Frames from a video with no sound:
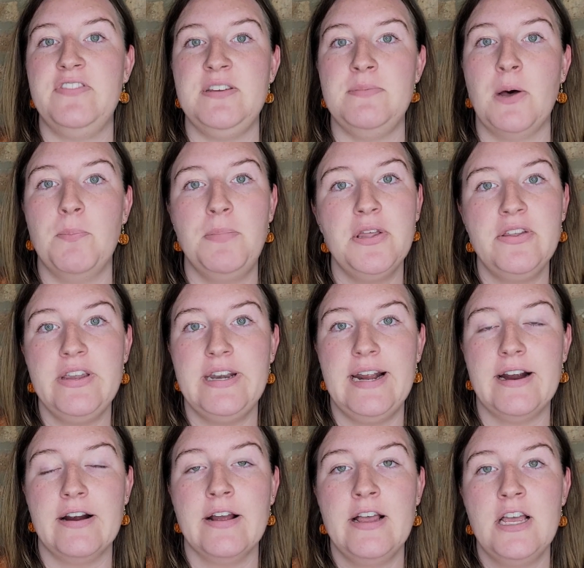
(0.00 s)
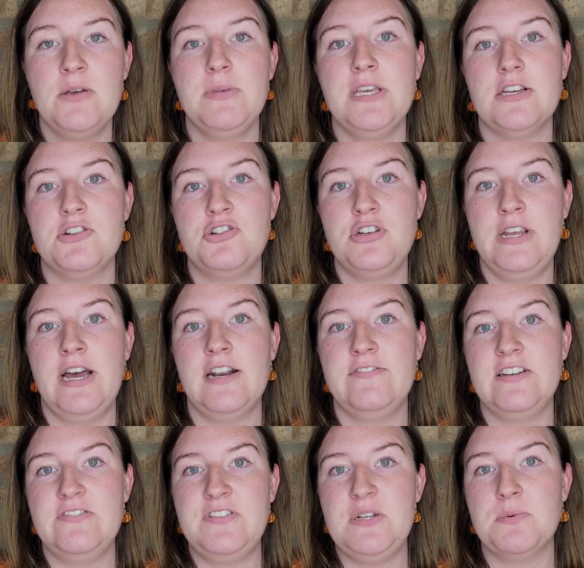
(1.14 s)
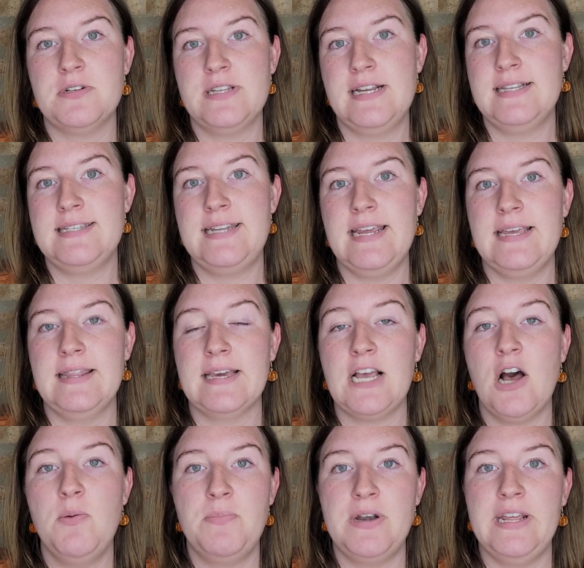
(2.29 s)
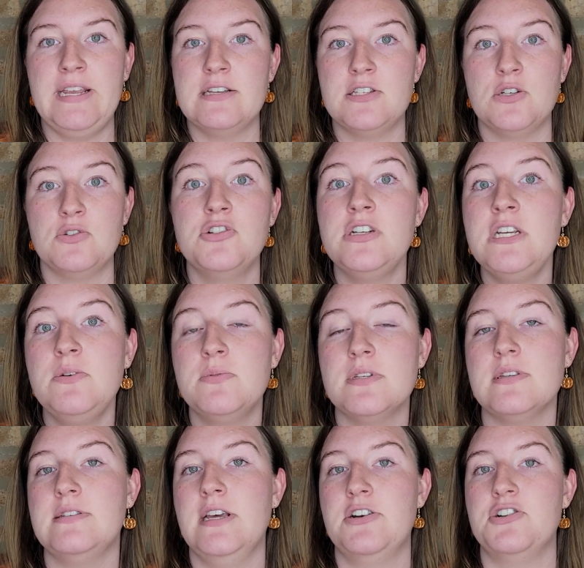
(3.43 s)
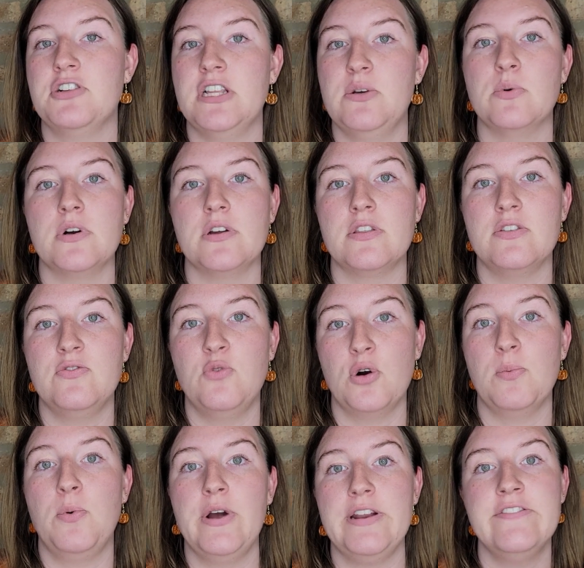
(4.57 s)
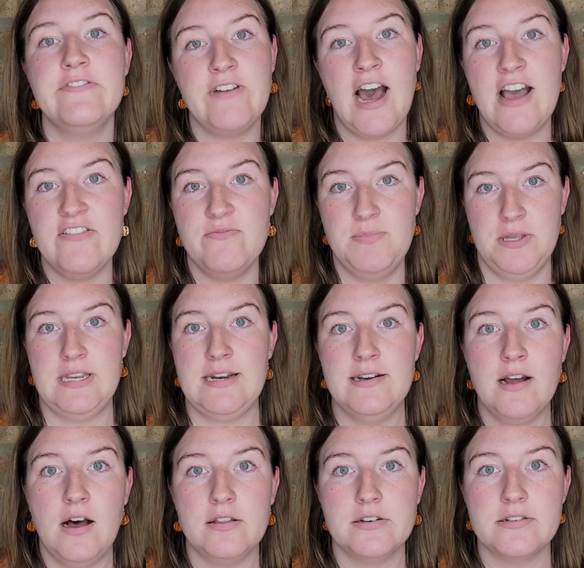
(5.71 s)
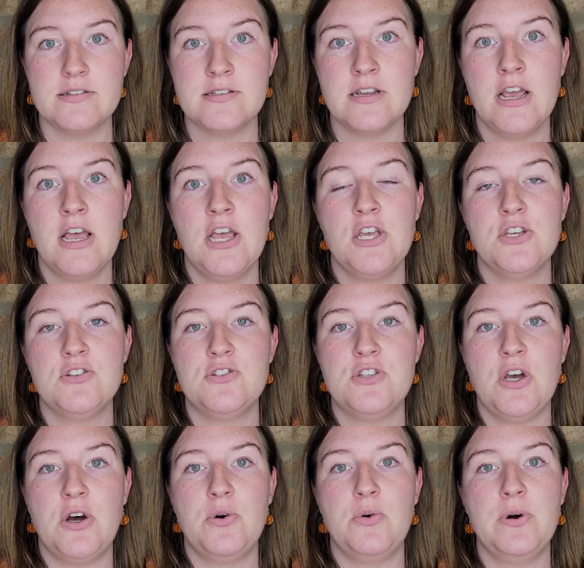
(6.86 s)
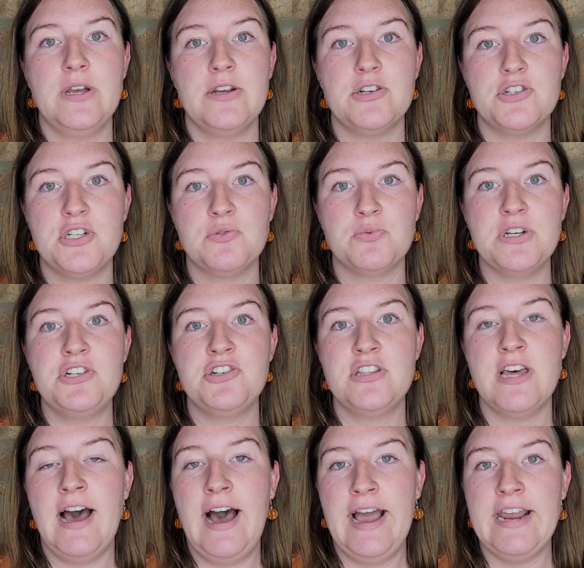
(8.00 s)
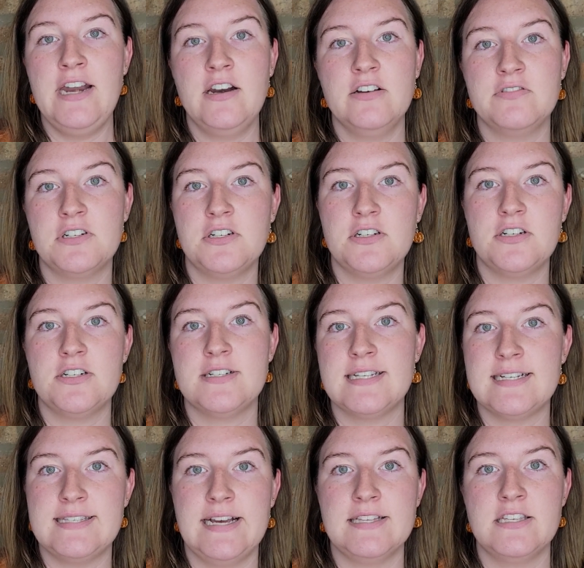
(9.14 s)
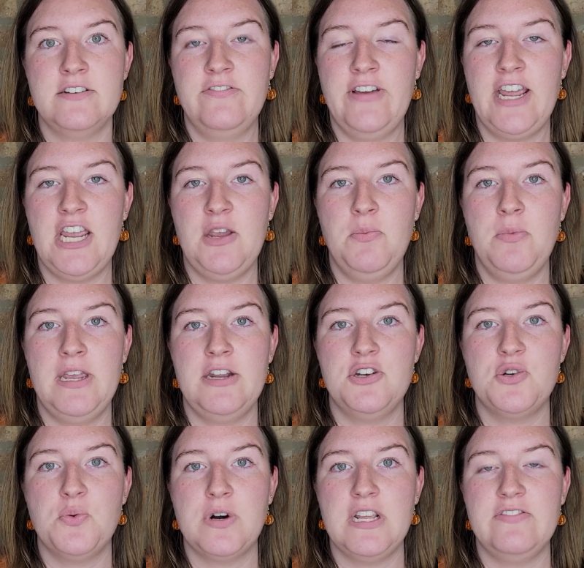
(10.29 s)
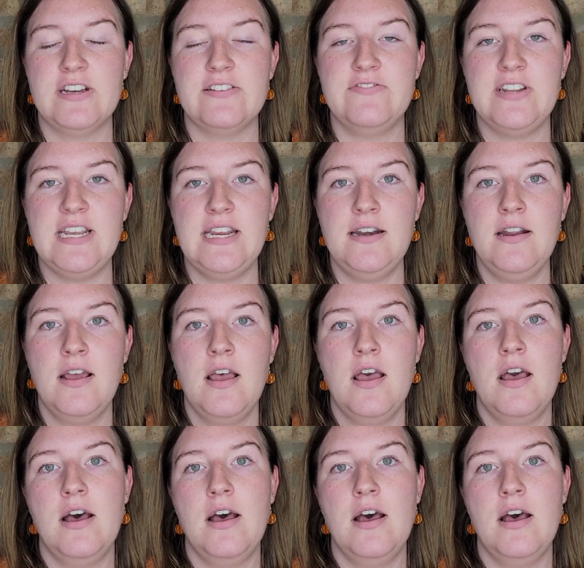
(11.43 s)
female billionaire because she had a 50% stake in the company. So she was essentially worth $4.5 billion. So she reached the height of her success and fame in 2015